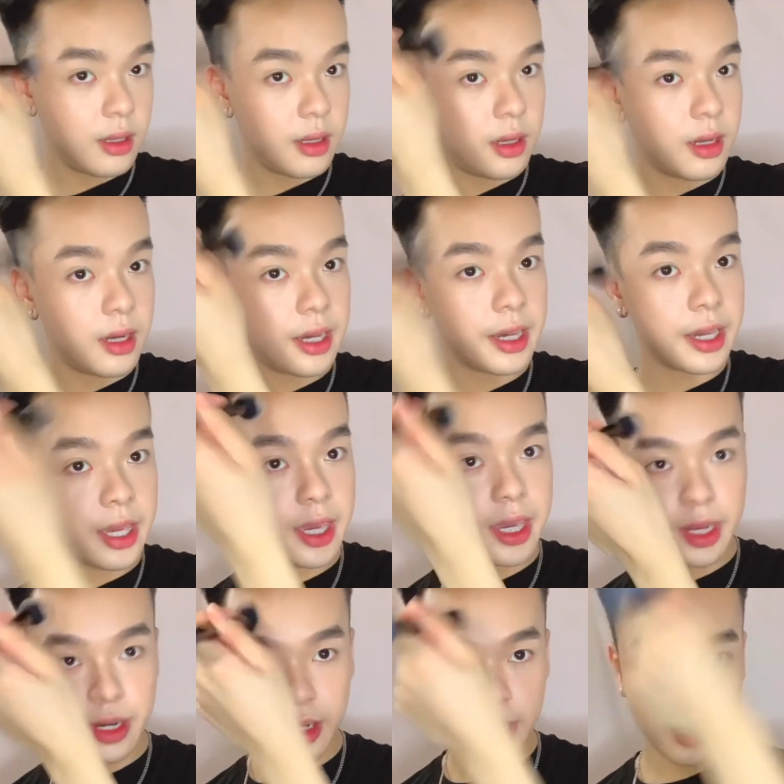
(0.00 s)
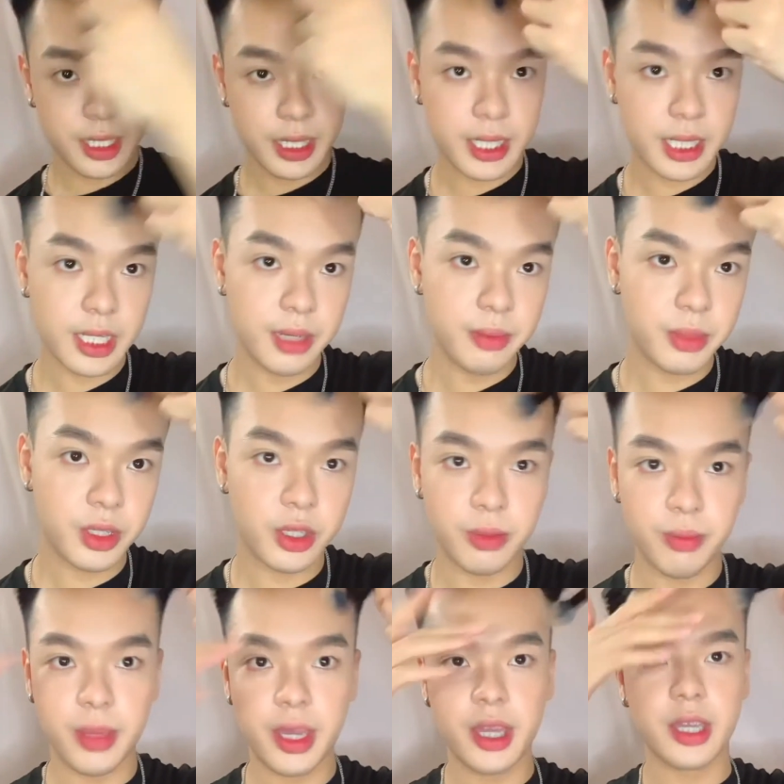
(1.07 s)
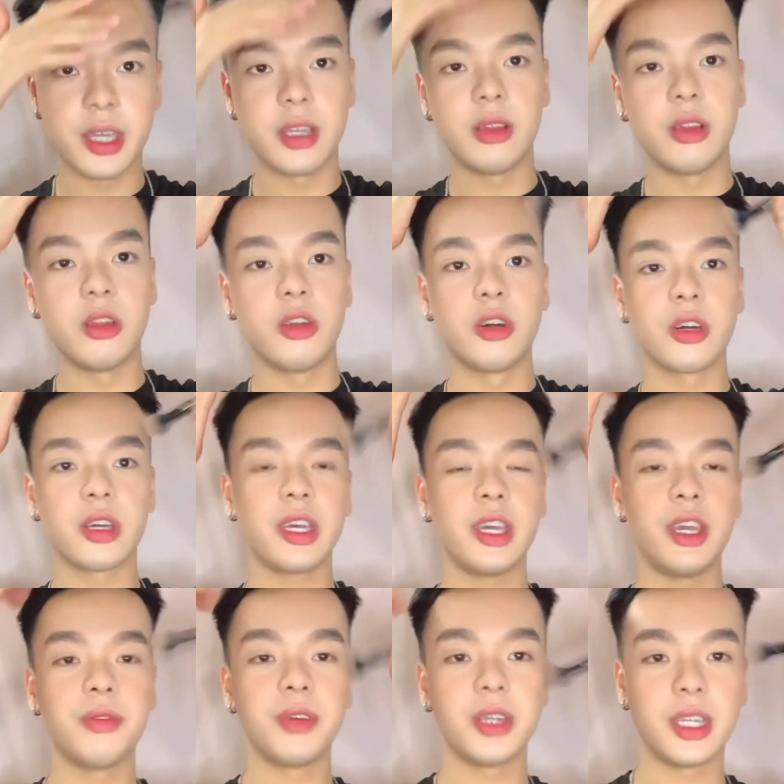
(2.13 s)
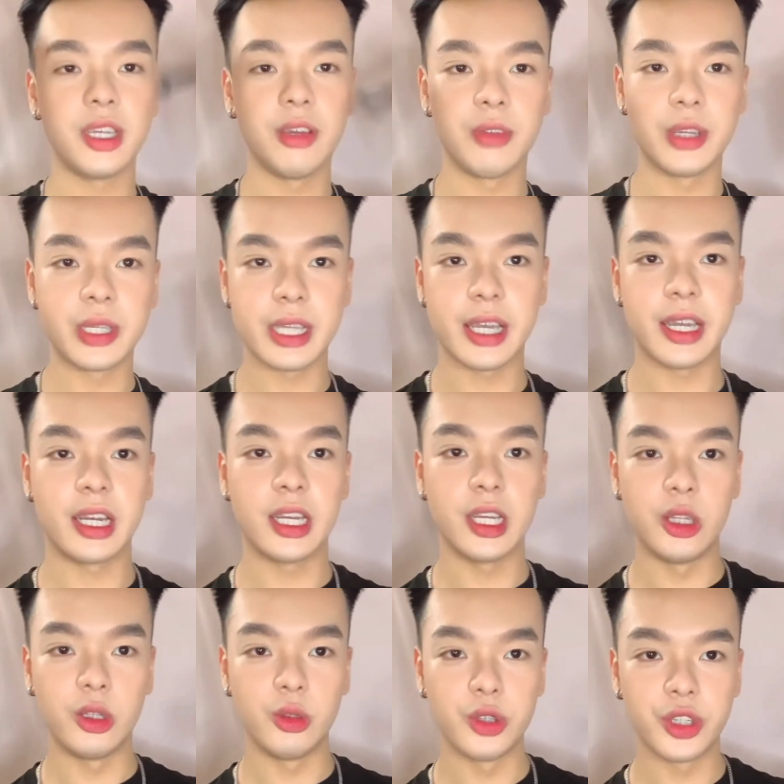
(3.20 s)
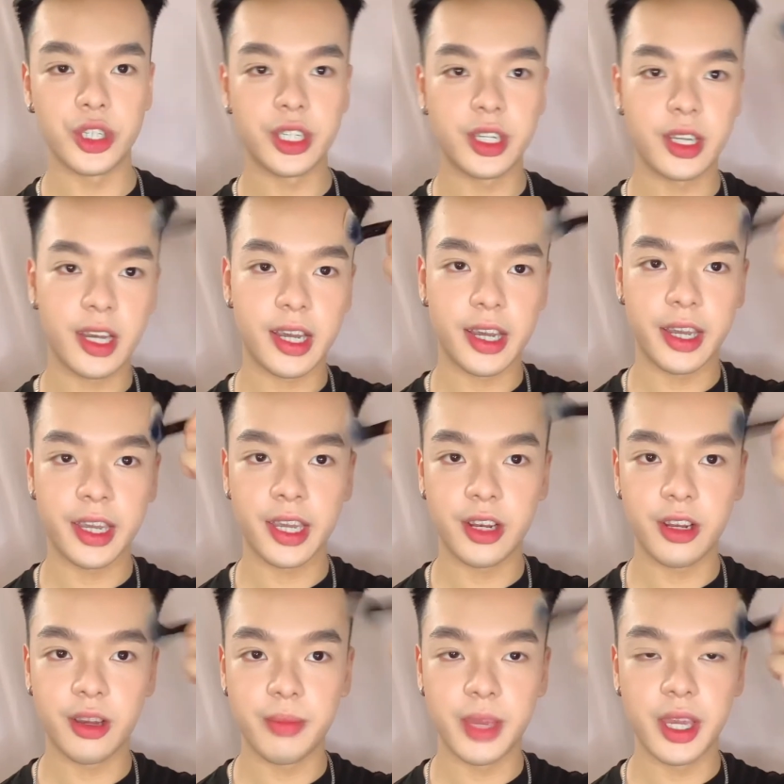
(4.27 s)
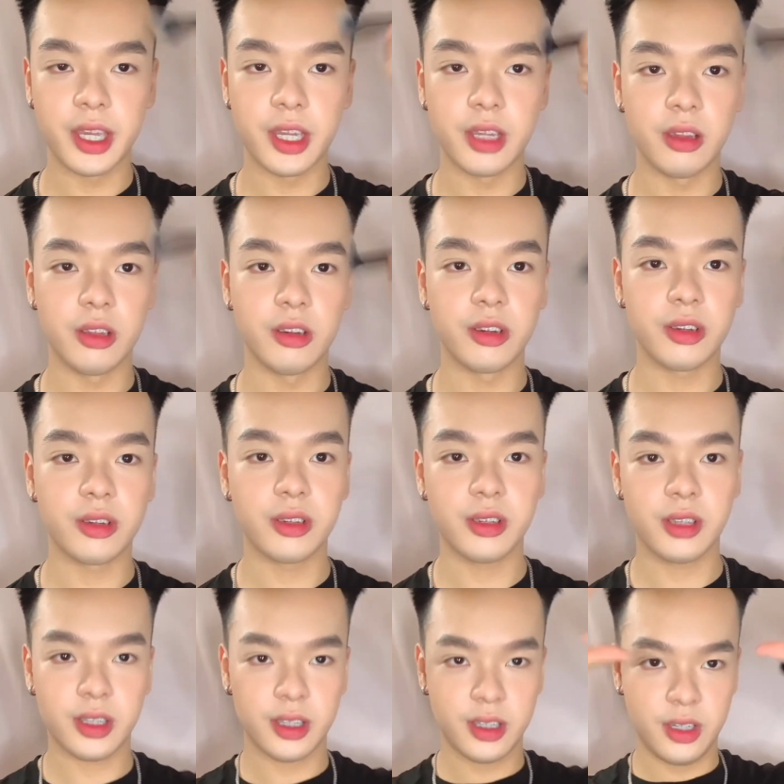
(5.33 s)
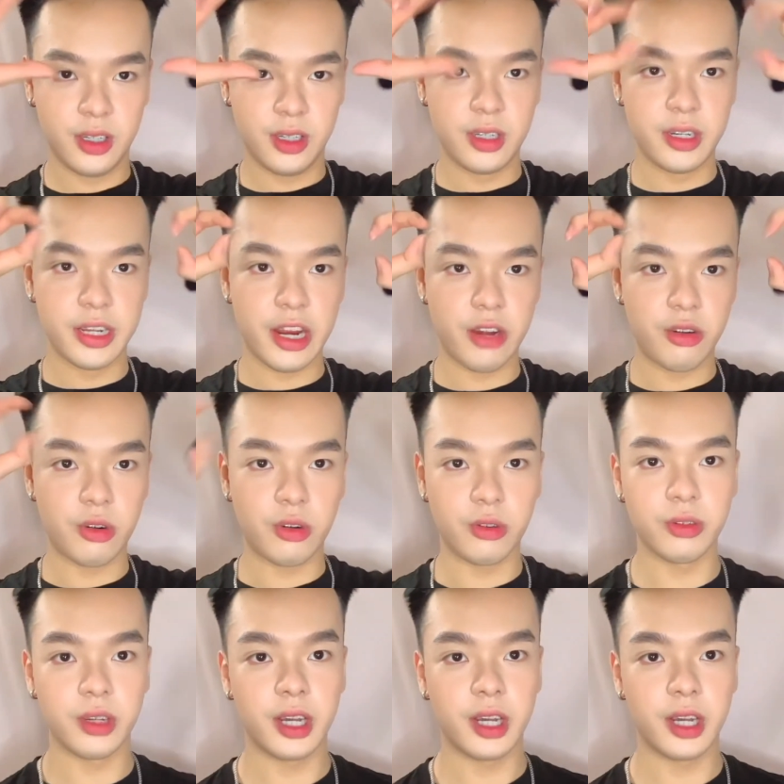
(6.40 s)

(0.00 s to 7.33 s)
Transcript: I cannot seem to make it look, even if it's like an illusion, I cannot make it look narrow.